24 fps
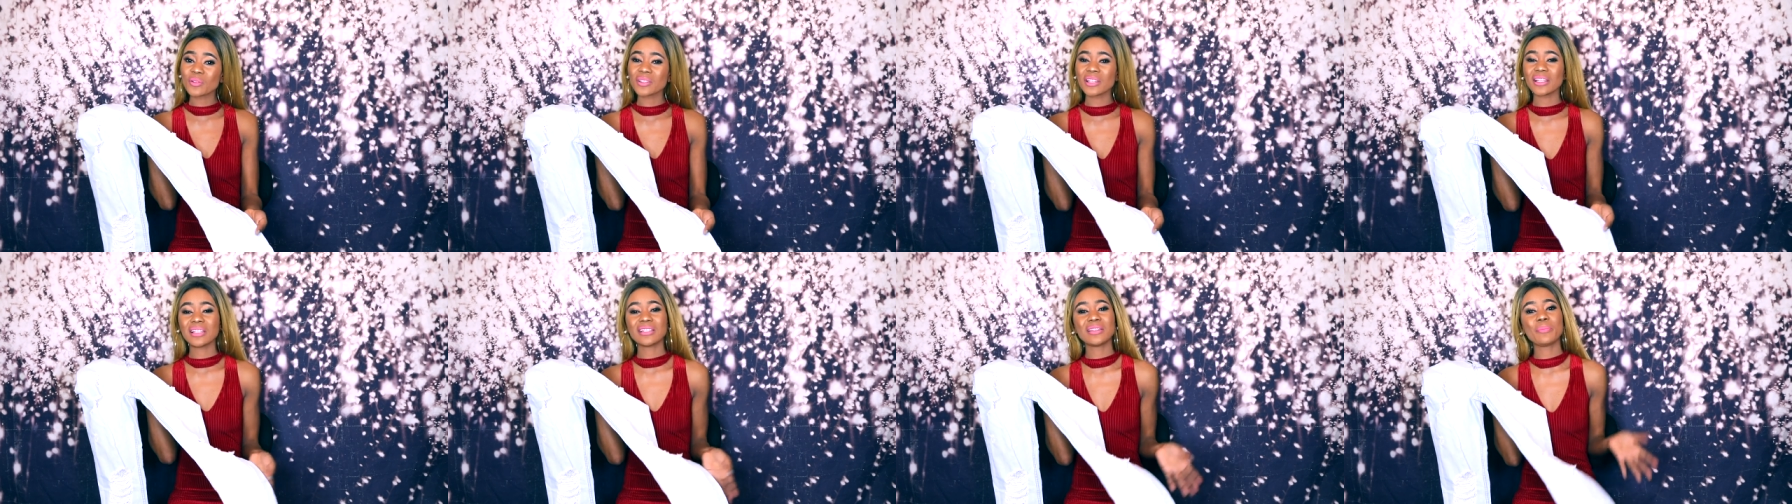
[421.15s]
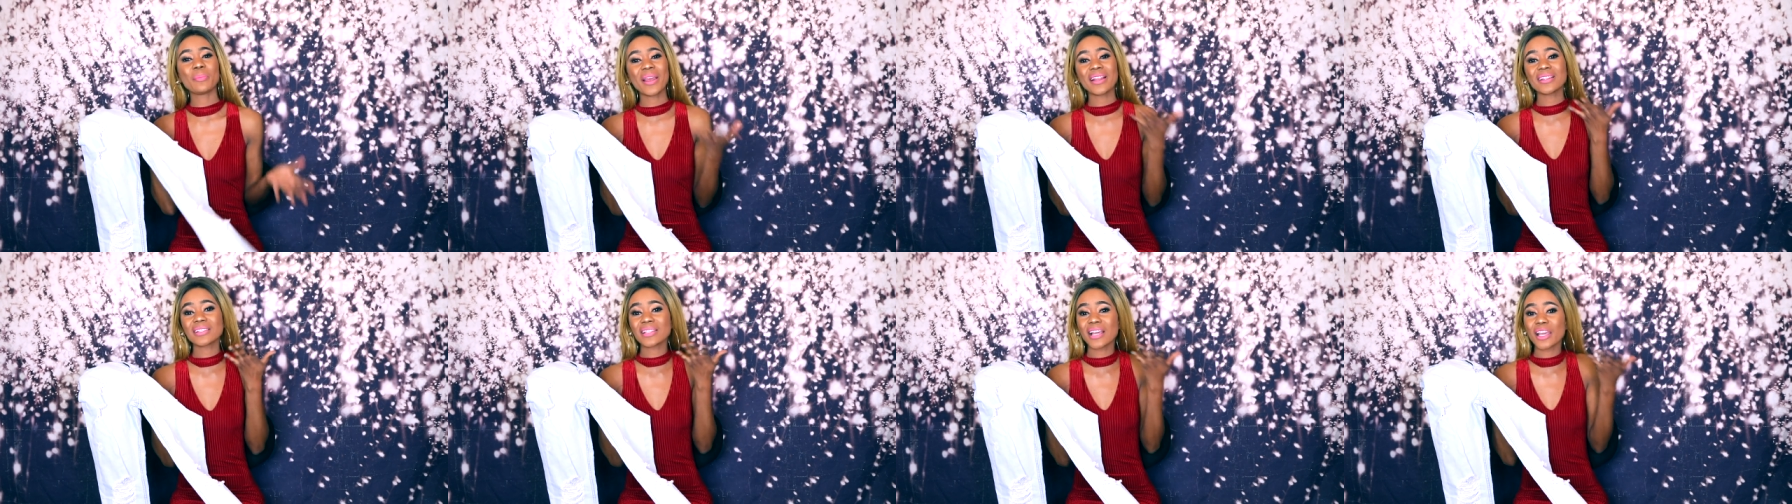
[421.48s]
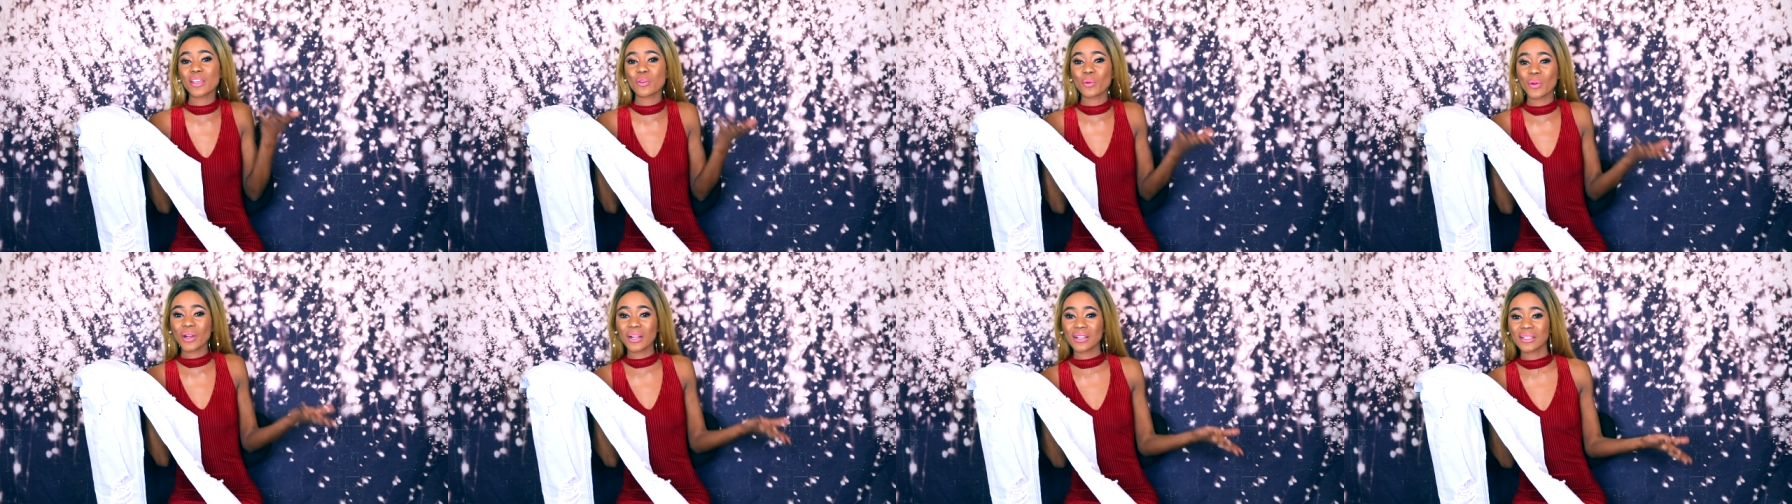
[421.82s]
It depends how you
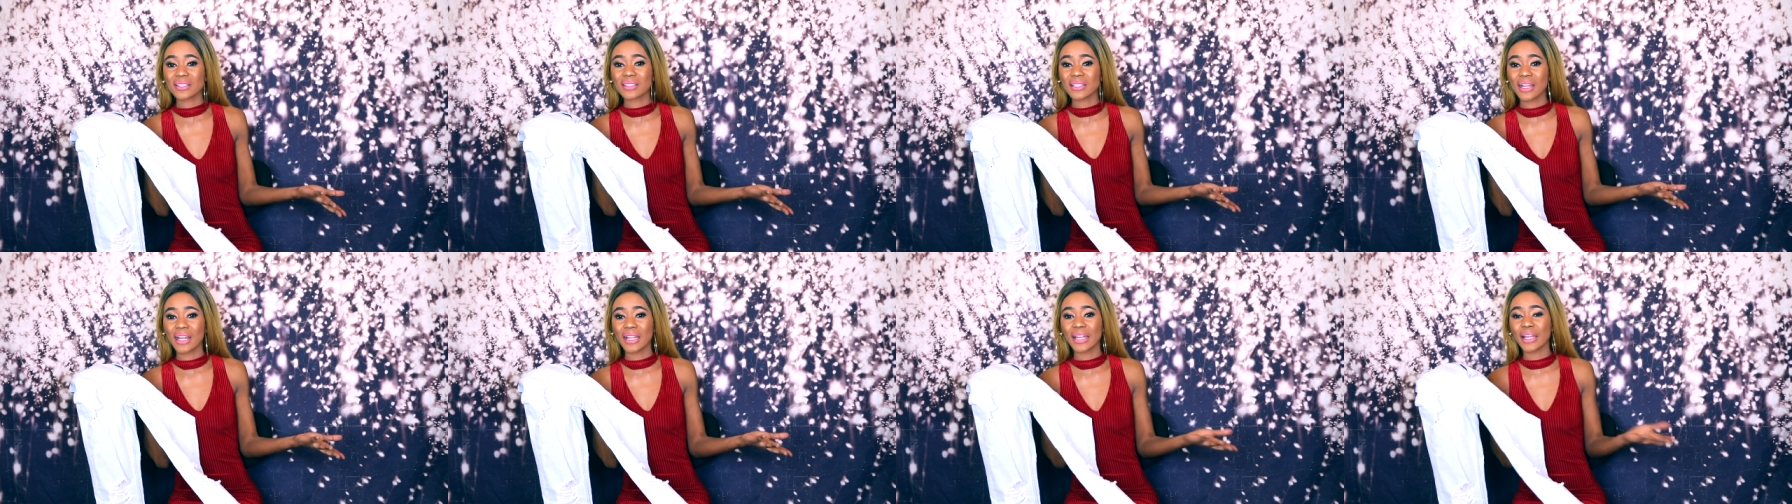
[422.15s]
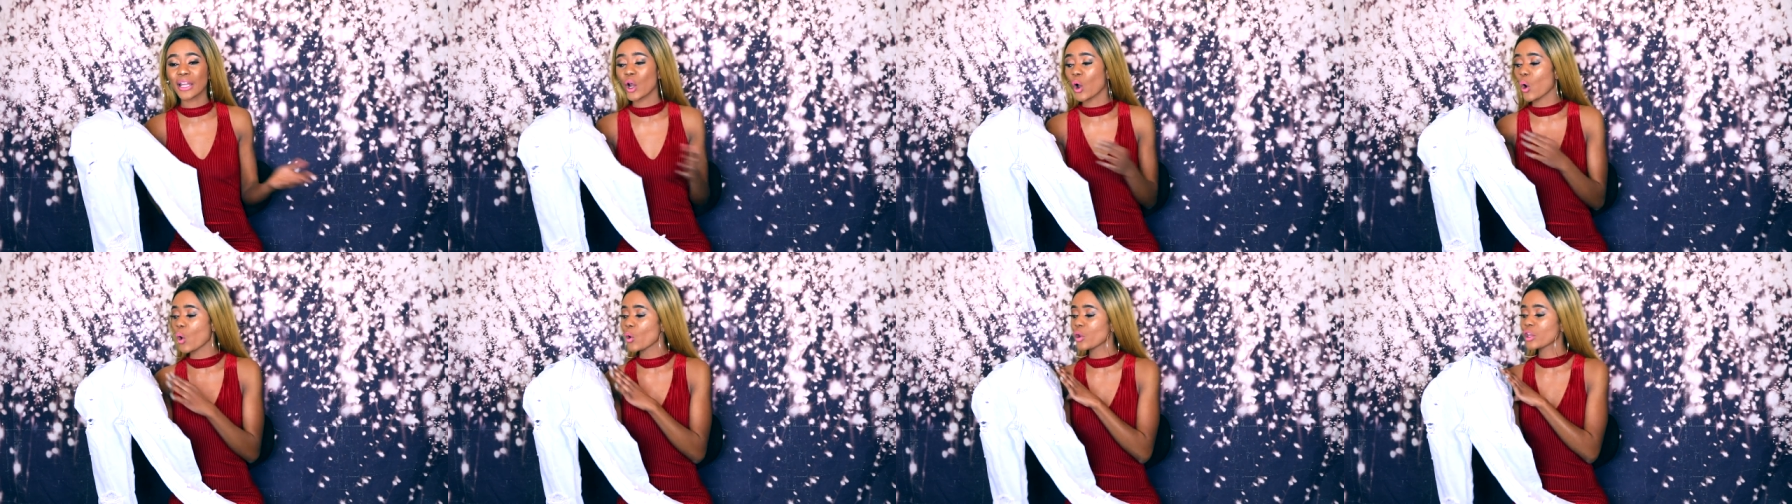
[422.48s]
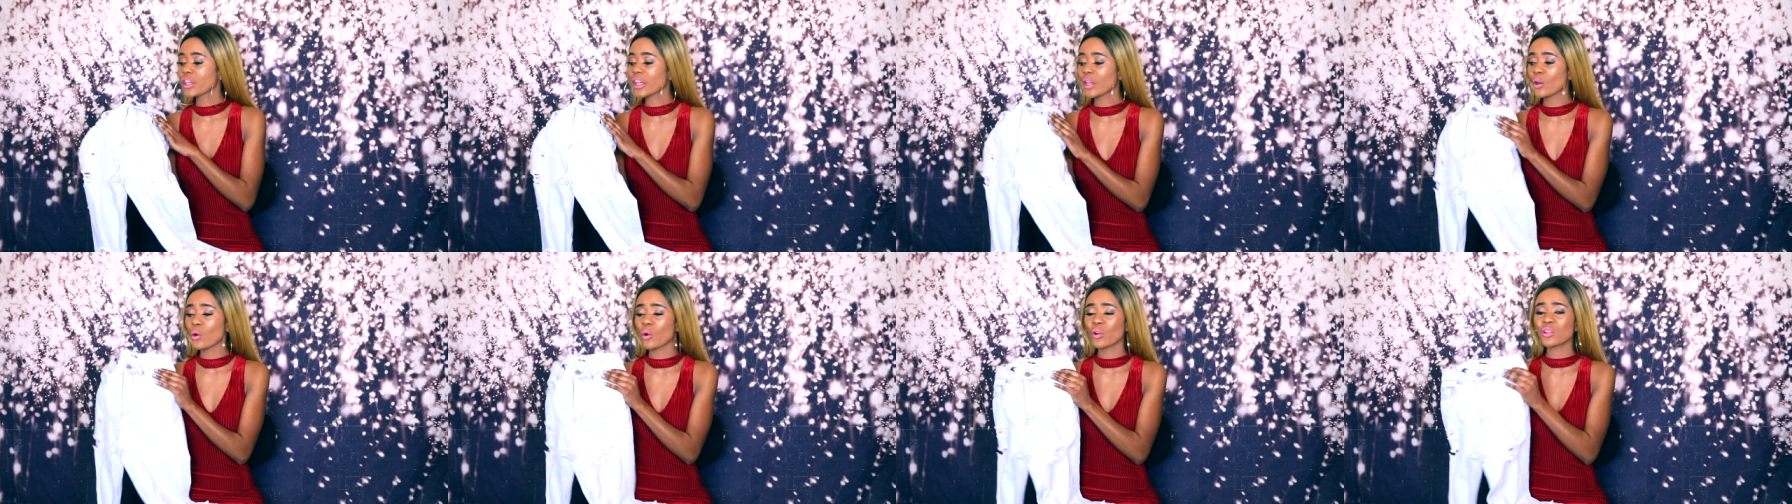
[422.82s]
want to style it or you
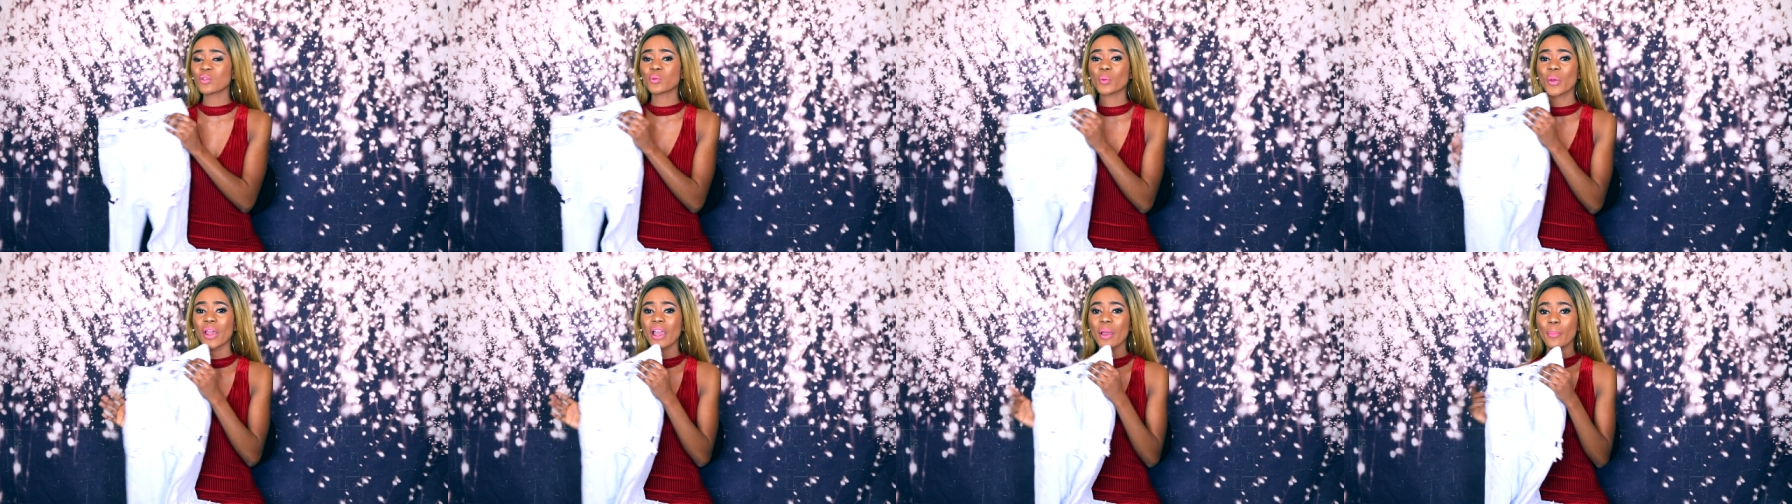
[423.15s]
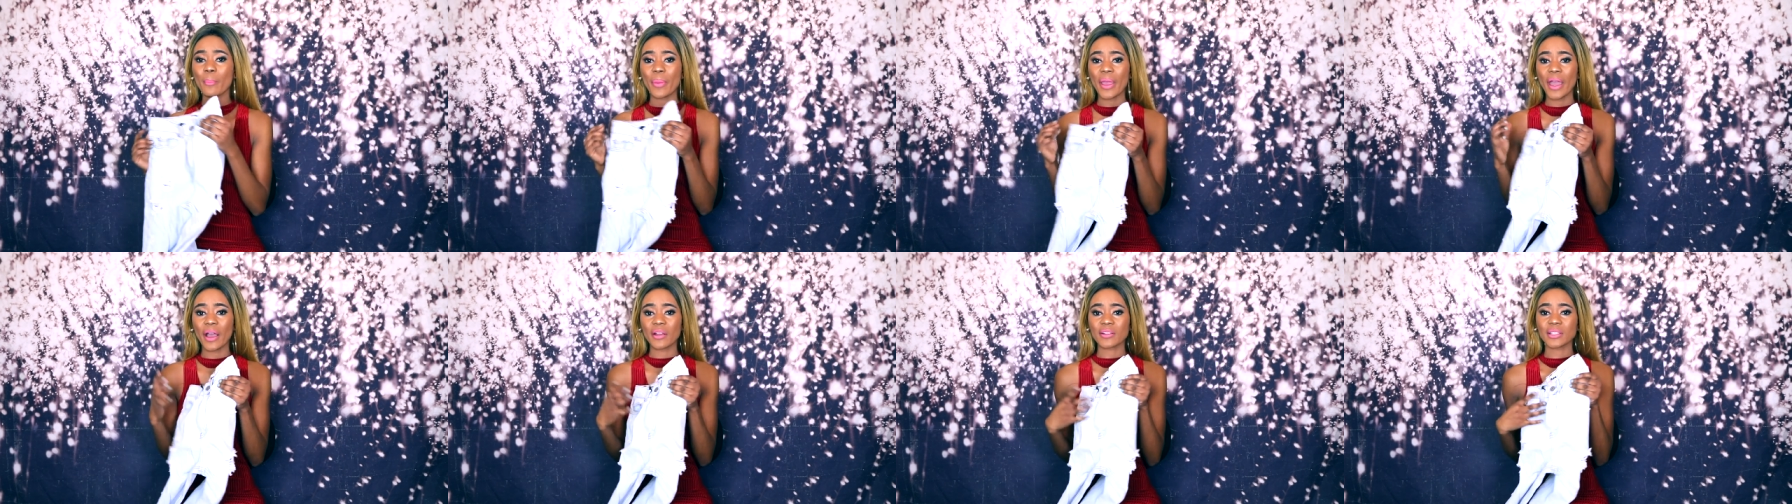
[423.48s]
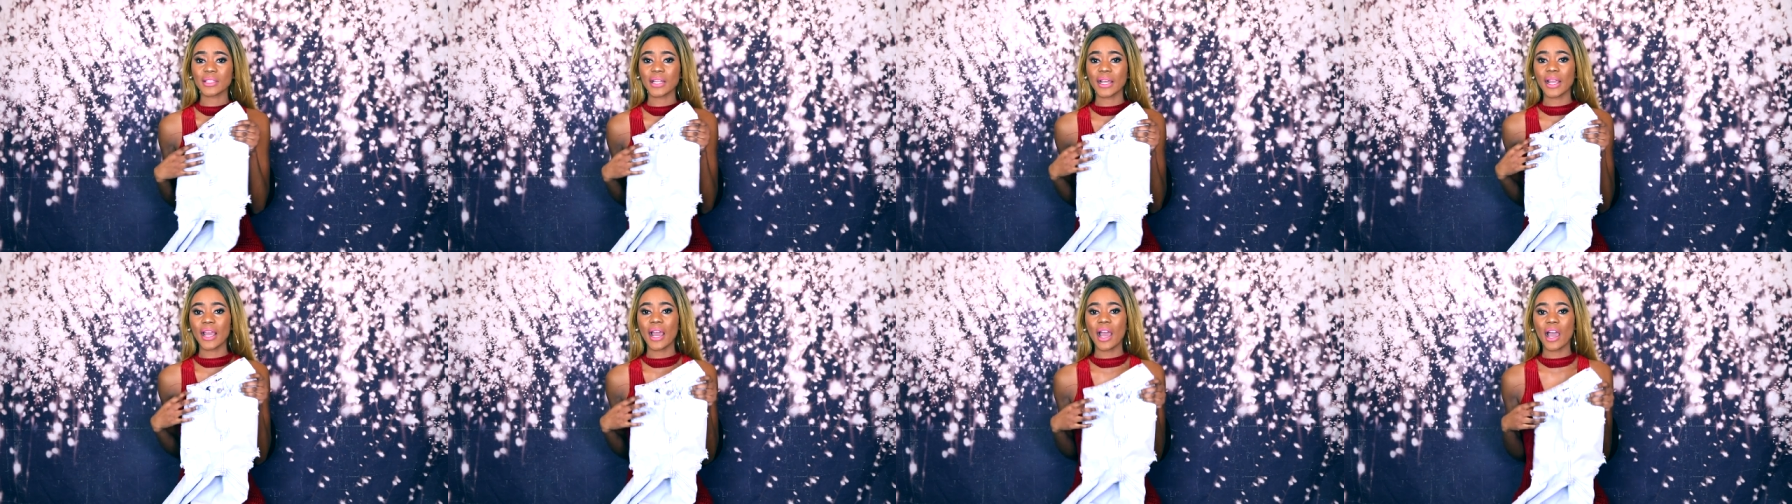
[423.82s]
can always wear a belt
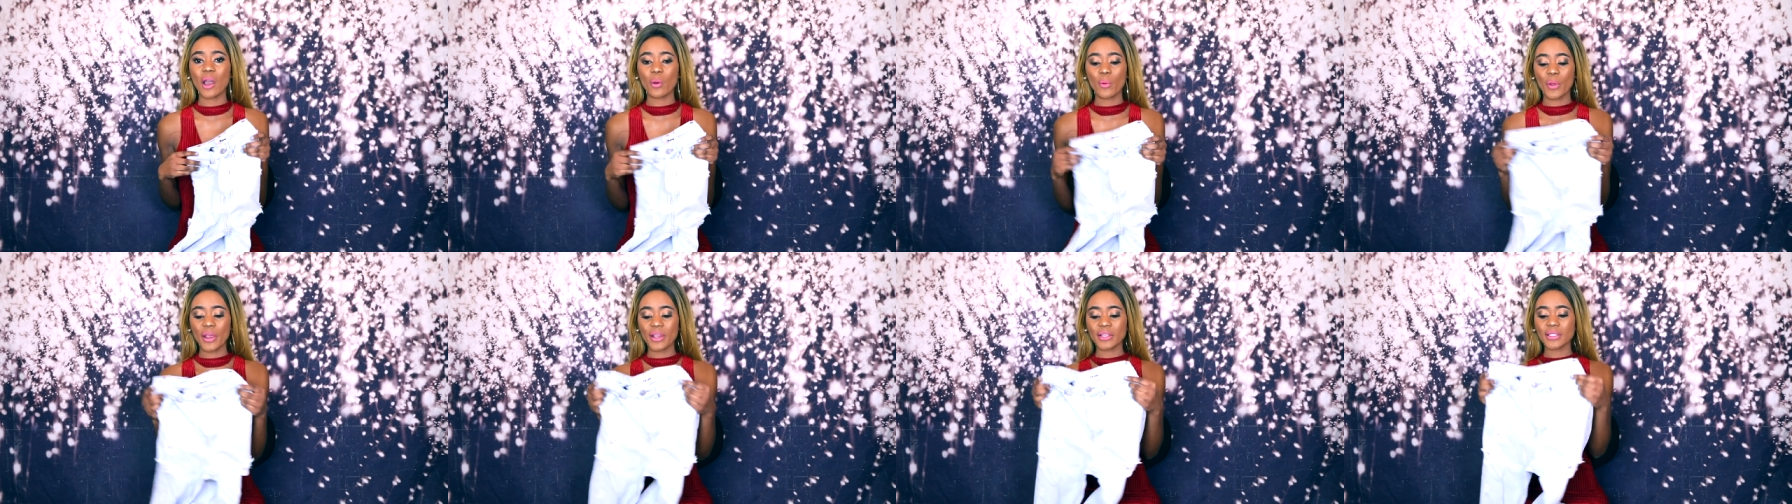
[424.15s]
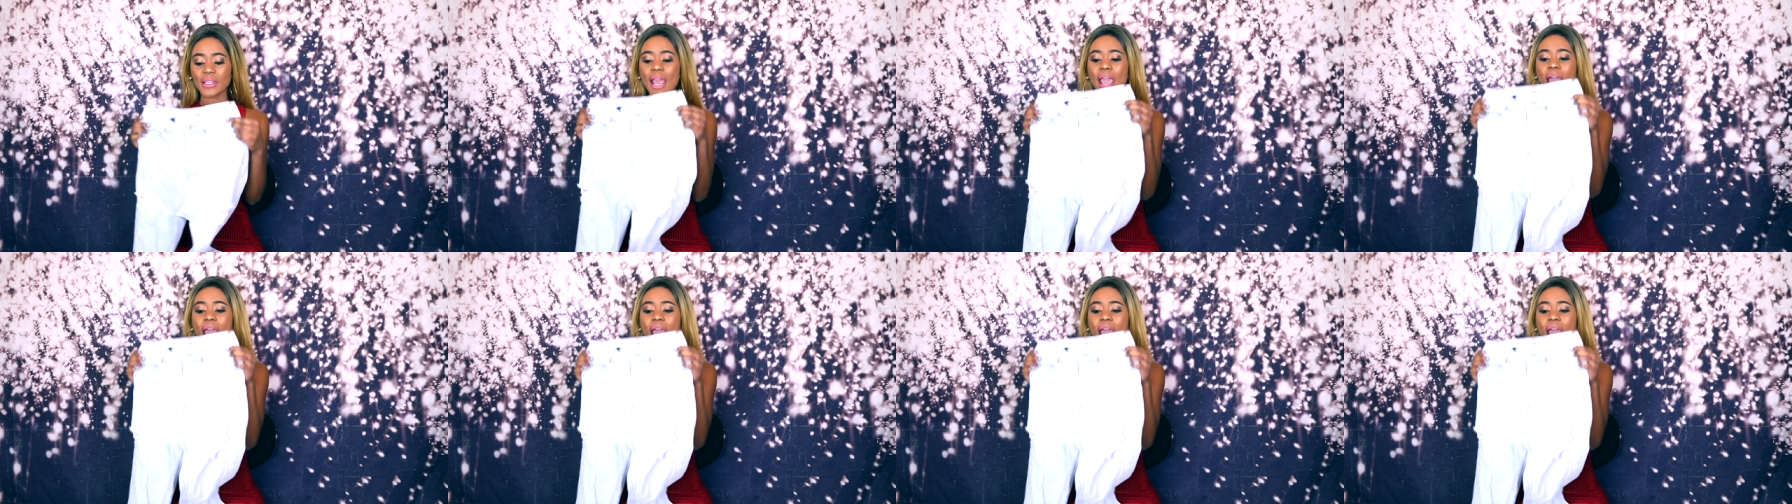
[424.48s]
like high waist.